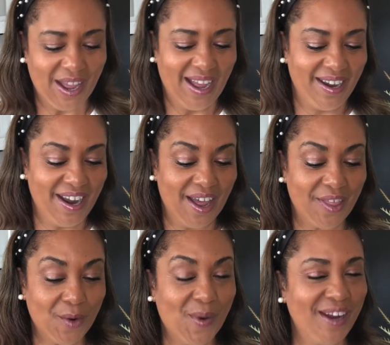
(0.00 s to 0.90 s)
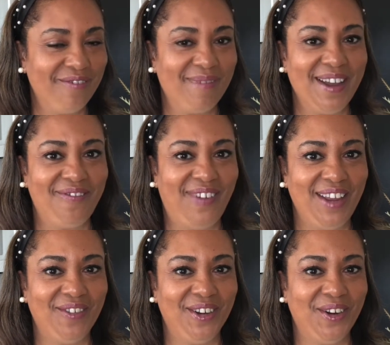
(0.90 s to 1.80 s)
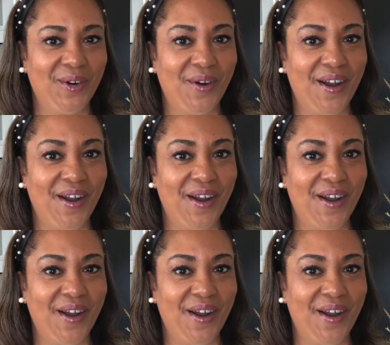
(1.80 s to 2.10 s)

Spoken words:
Another one of my favorite